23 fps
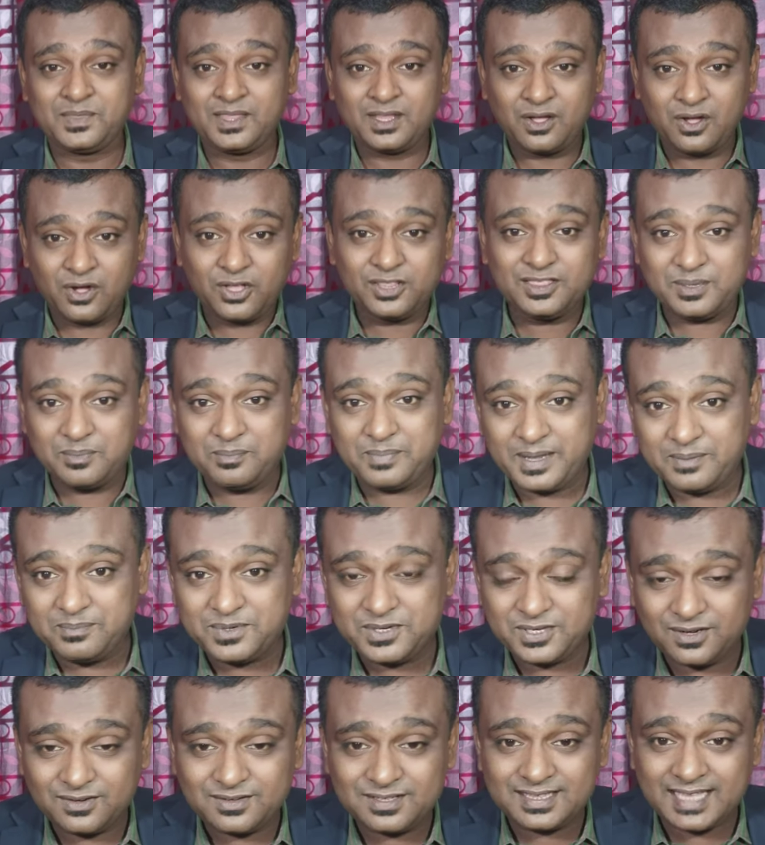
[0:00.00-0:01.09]
on the PEP
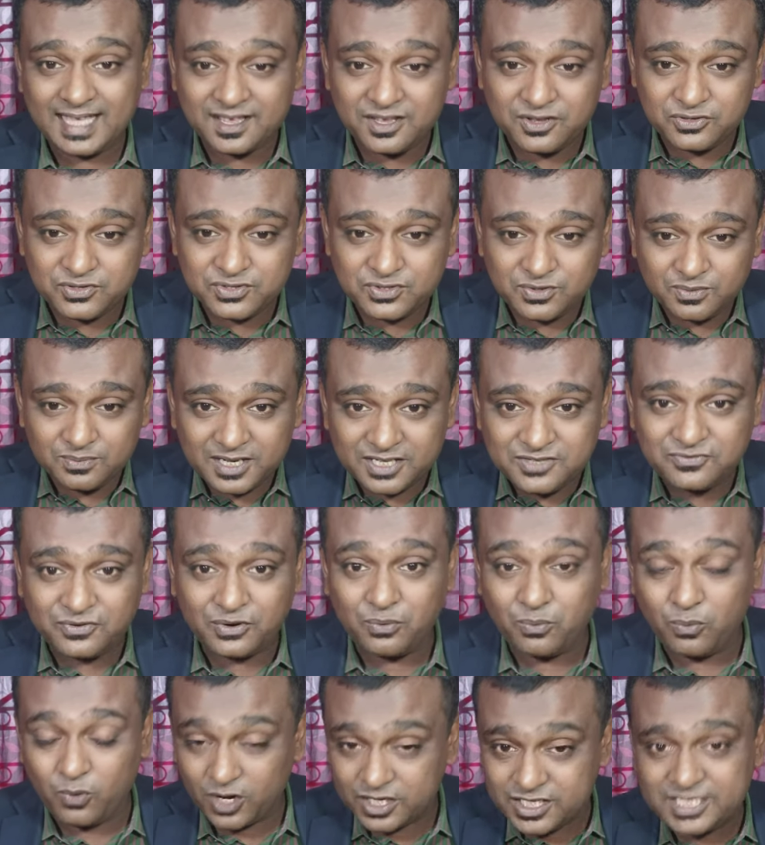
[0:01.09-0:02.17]
Talk. Thank you so much for
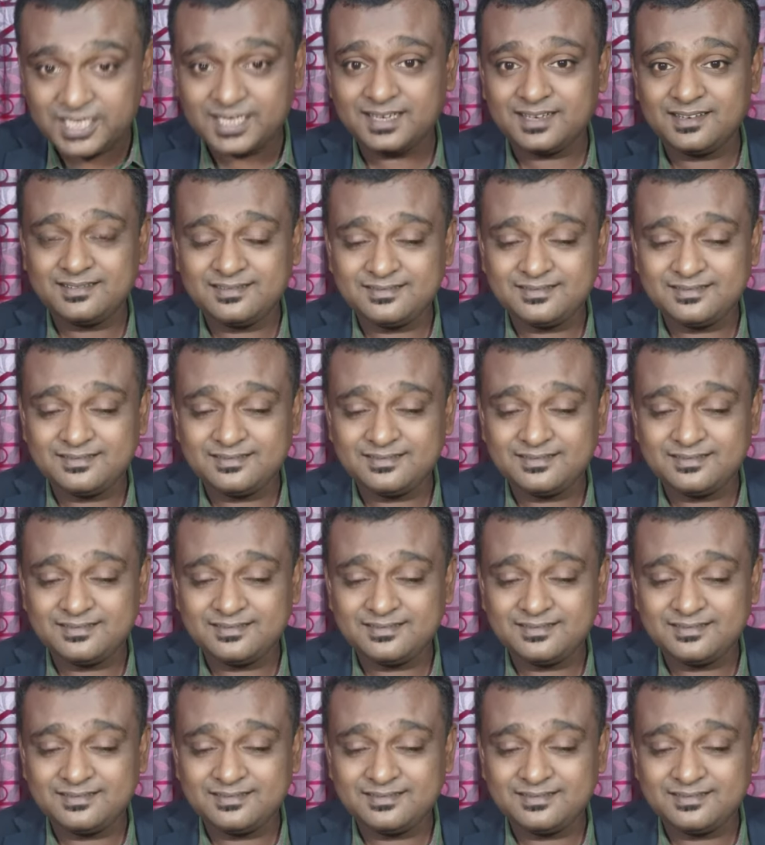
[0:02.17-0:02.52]
watching.